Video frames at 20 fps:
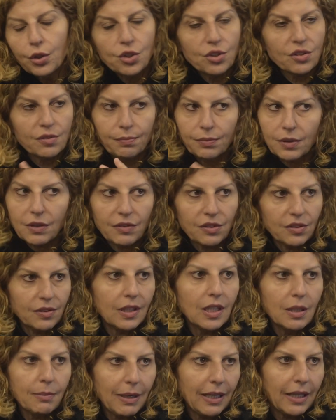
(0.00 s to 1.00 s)
Or you just give us
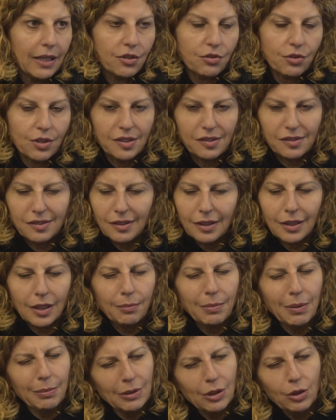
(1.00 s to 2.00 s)
your email address, because I
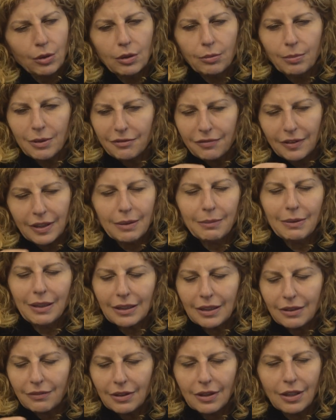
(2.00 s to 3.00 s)
know people are a little bit funny
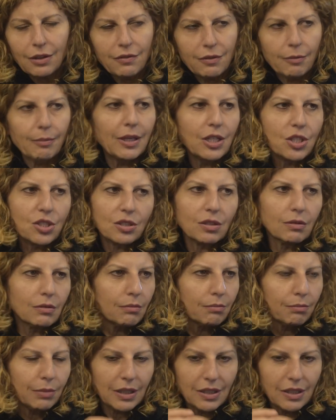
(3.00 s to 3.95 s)
about giving their information,